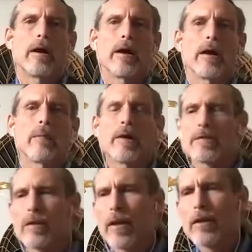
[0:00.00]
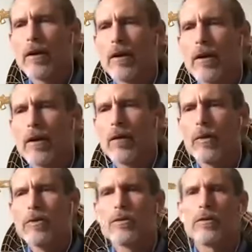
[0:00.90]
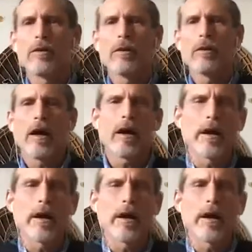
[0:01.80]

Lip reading: And I'm not saying that we should deny,